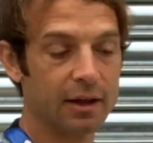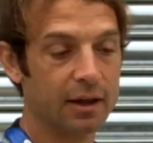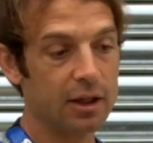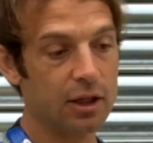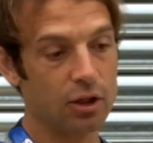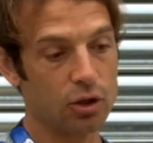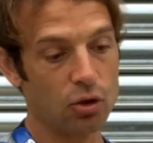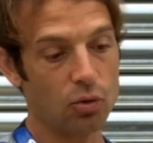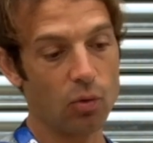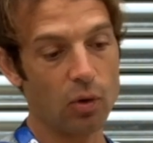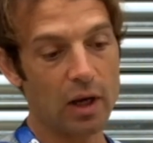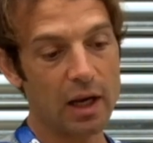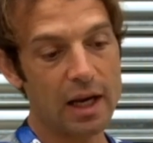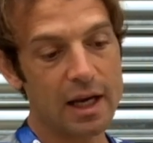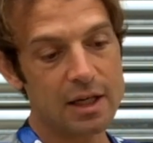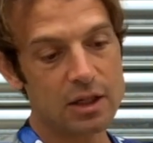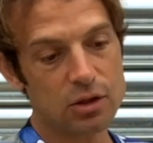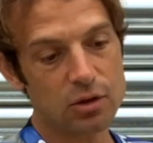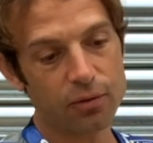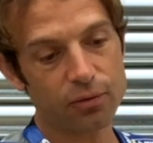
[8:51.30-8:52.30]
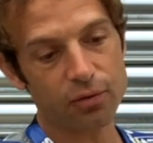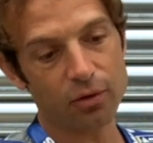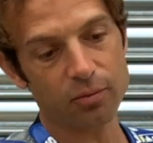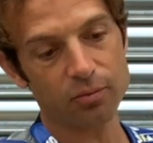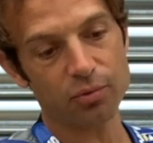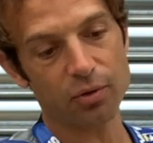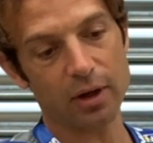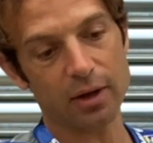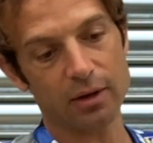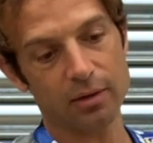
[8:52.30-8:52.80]
you release your front
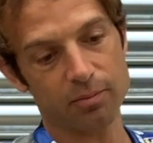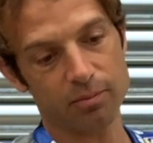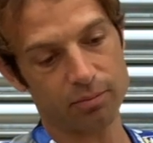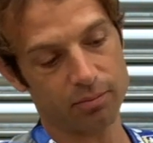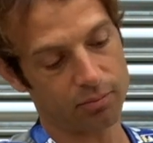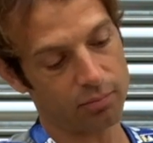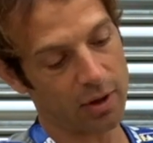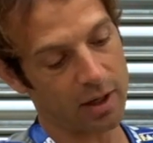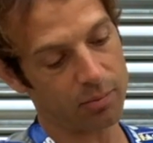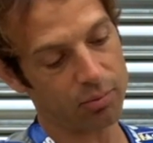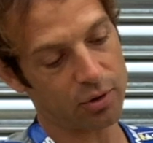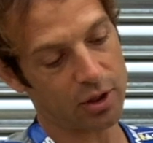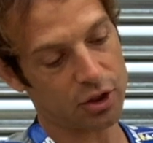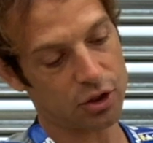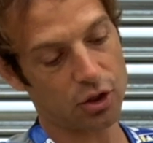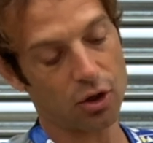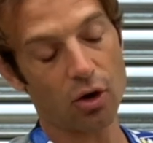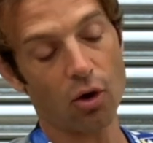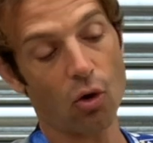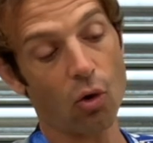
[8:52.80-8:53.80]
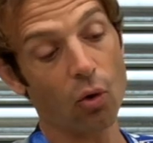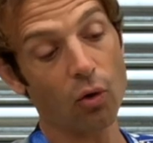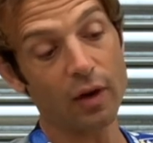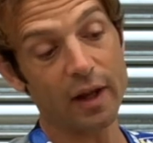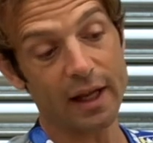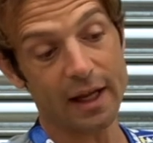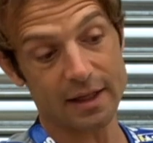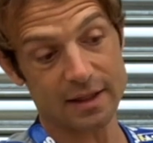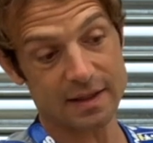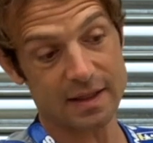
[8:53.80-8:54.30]
brake pressure, holding
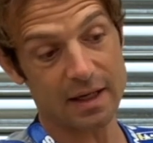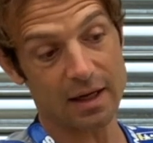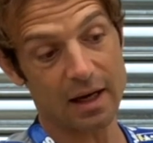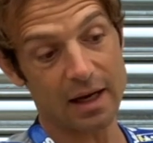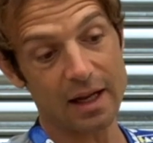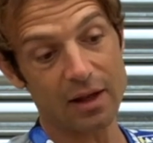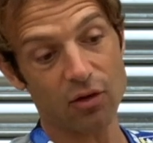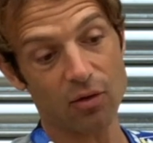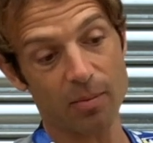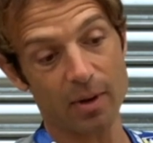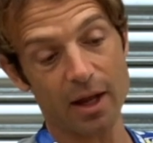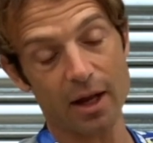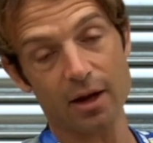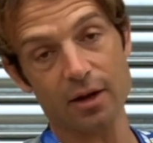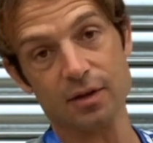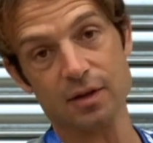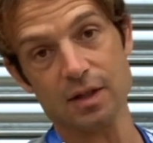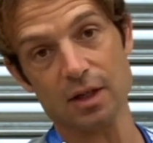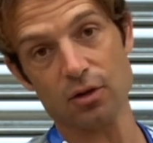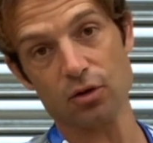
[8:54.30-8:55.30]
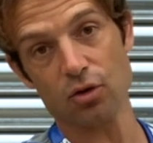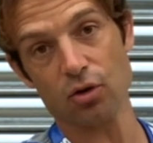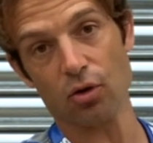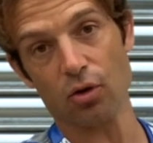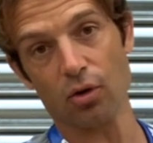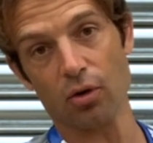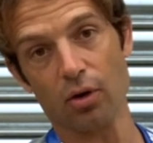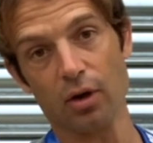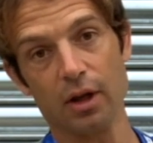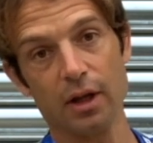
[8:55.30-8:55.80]
it still a little bit until you
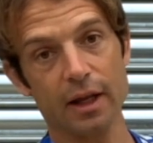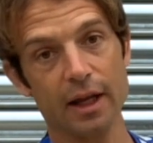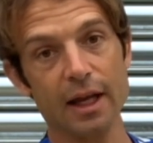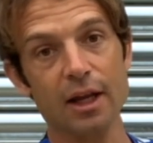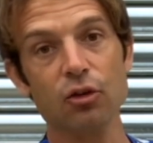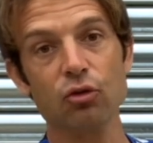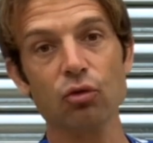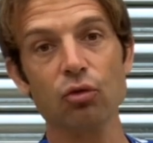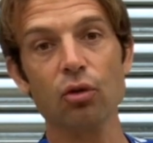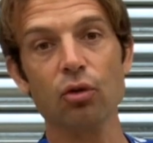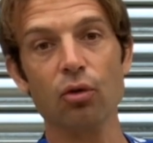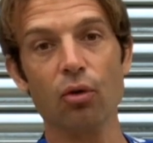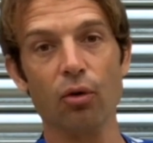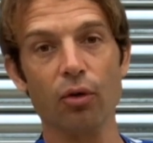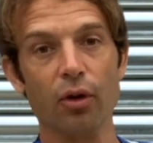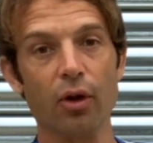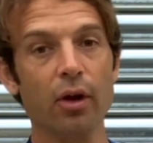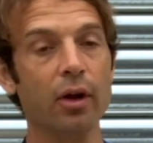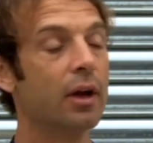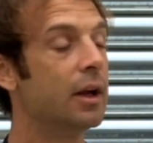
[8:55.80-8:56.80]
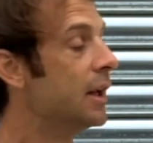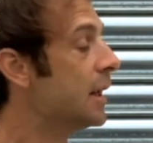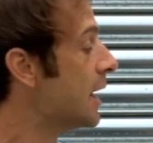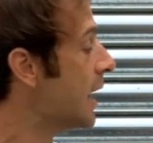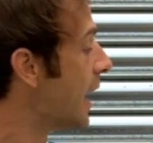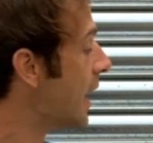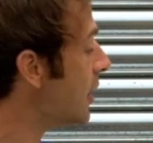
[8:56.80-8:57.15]
go into the corner and